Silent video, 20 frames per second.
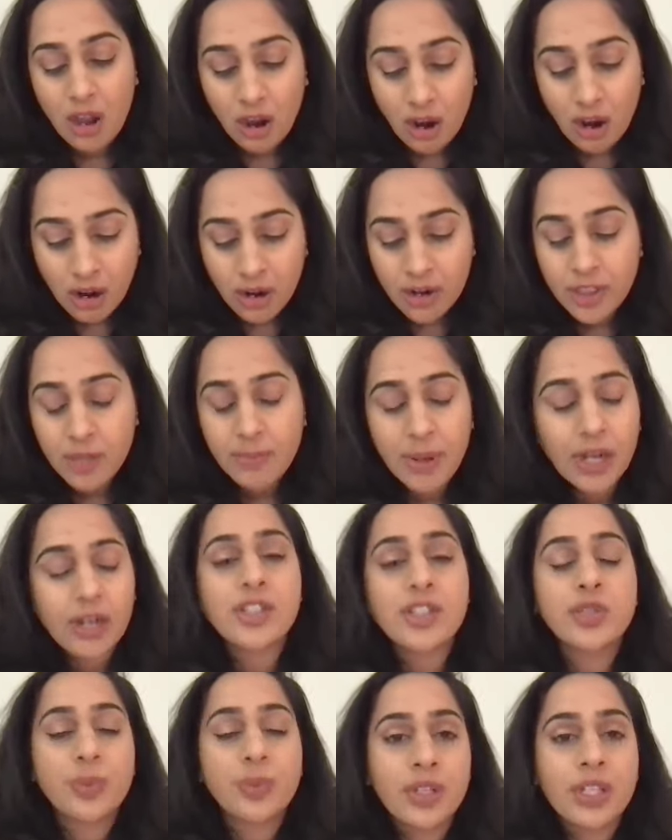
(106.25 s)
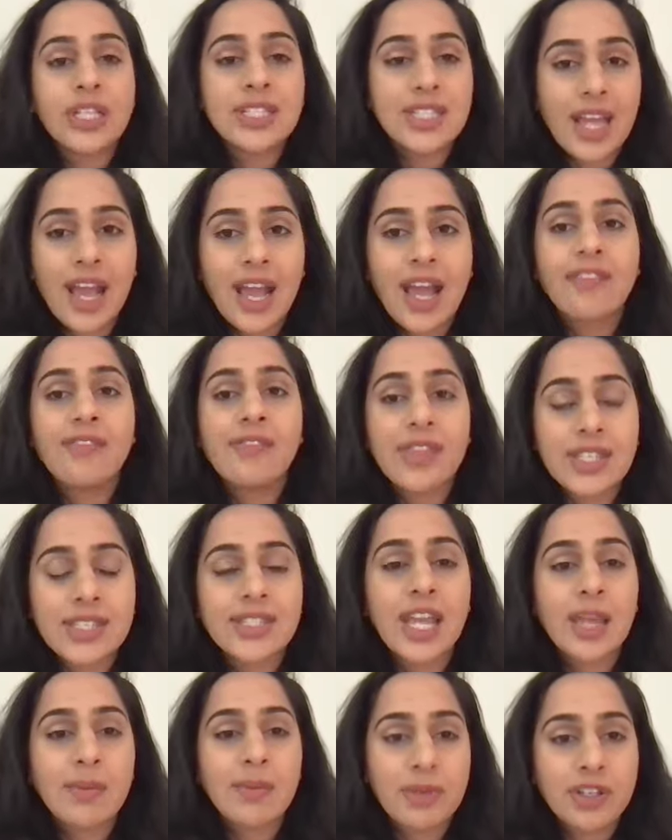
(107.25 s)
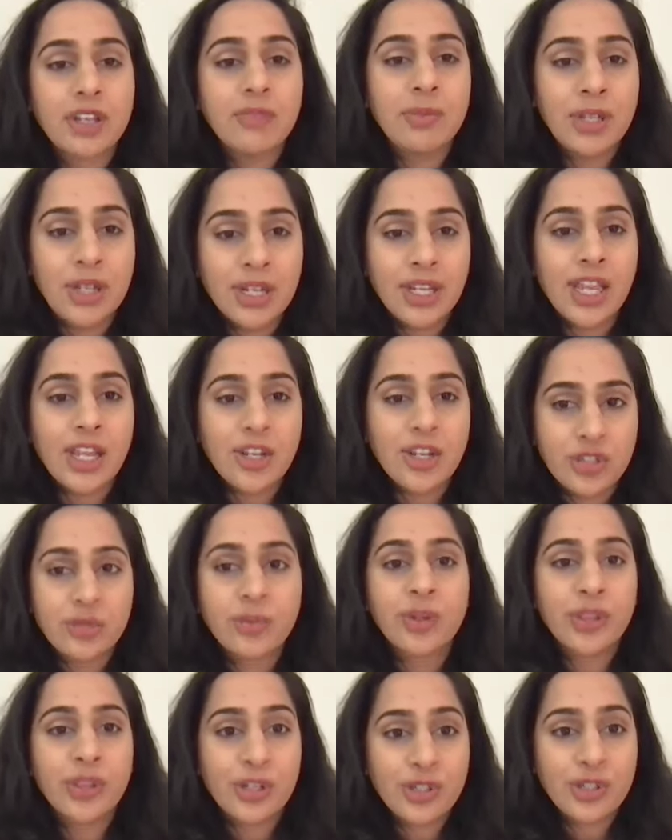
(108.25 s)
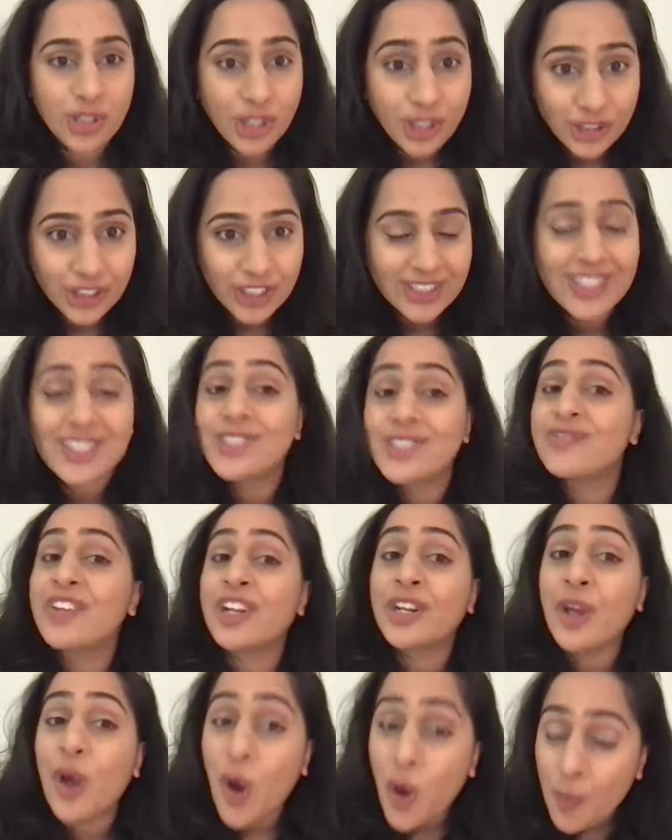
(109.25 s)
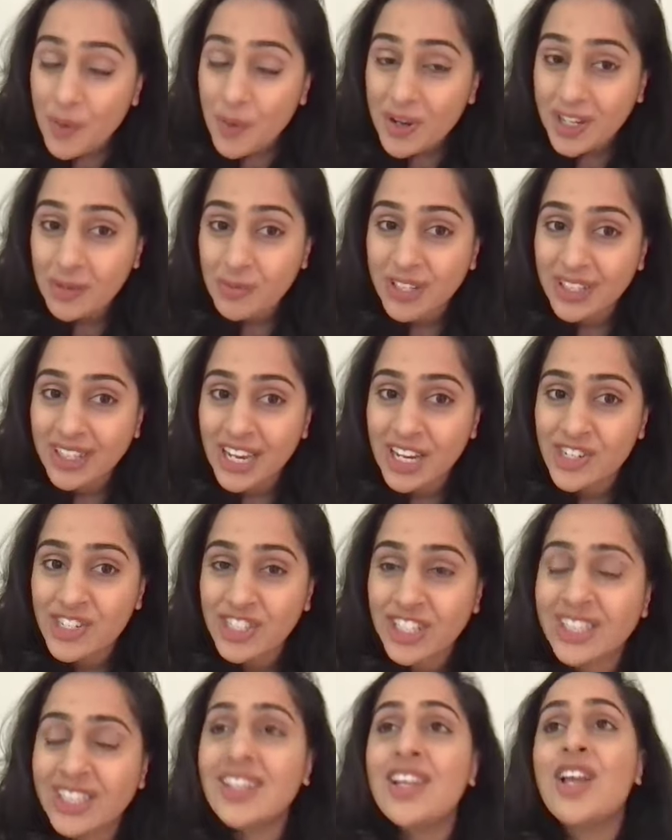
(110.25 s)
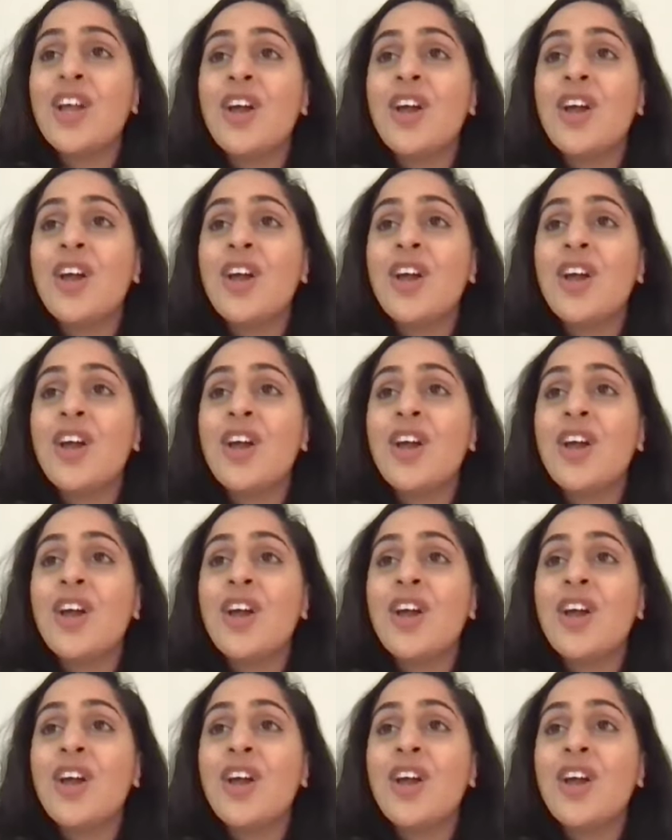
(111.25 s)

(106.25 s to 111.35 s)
are the parents willing to have this type of communication with their children this very open communication